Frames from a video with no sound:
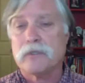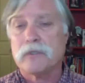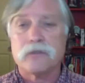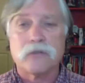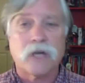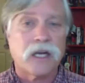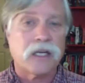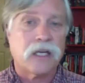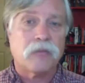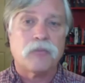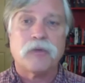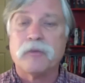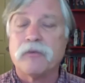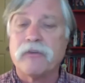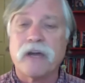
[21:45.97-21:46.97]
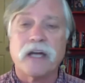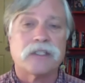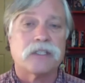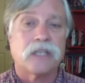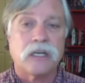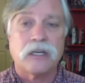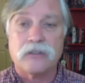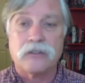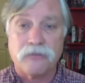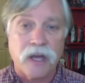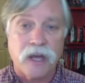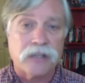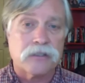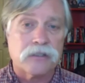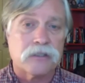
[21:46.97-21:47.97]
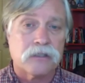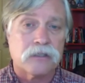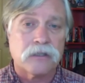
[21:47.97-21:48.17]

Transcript: to try to get people vaccinated as fast as